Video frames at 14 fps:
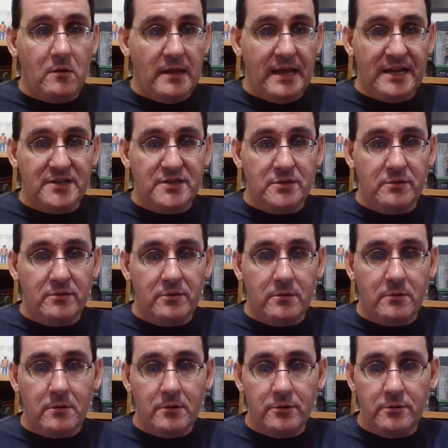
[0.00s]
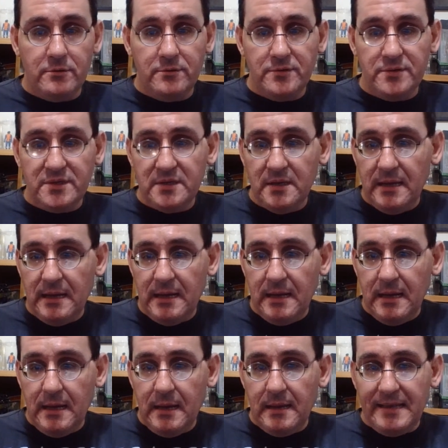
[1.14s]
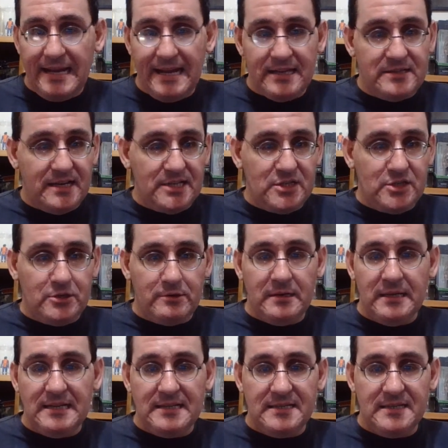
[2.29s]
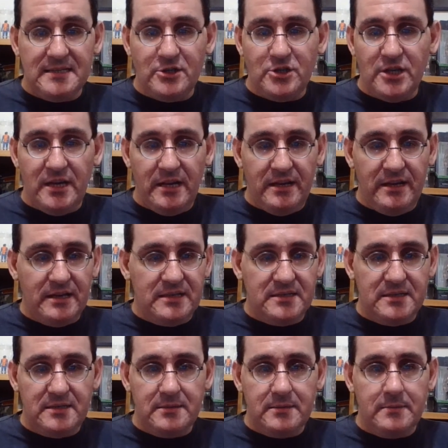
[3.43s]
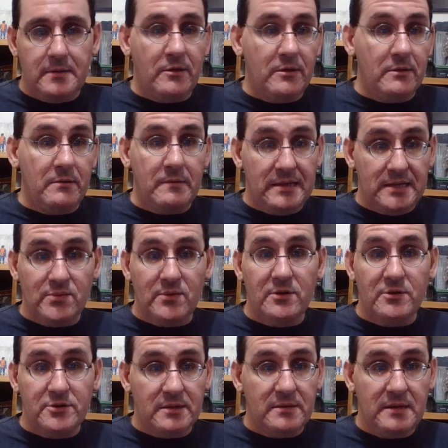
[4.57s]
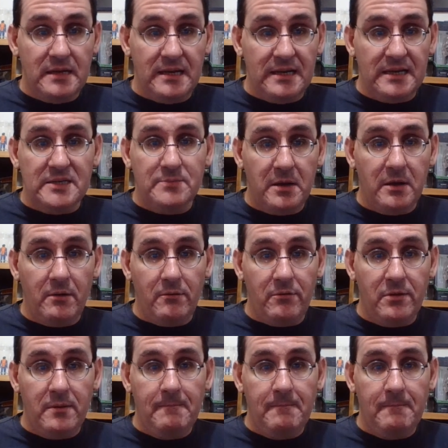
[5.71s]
Lex Luthor who's the industrialist, the genius, although in this version he is both.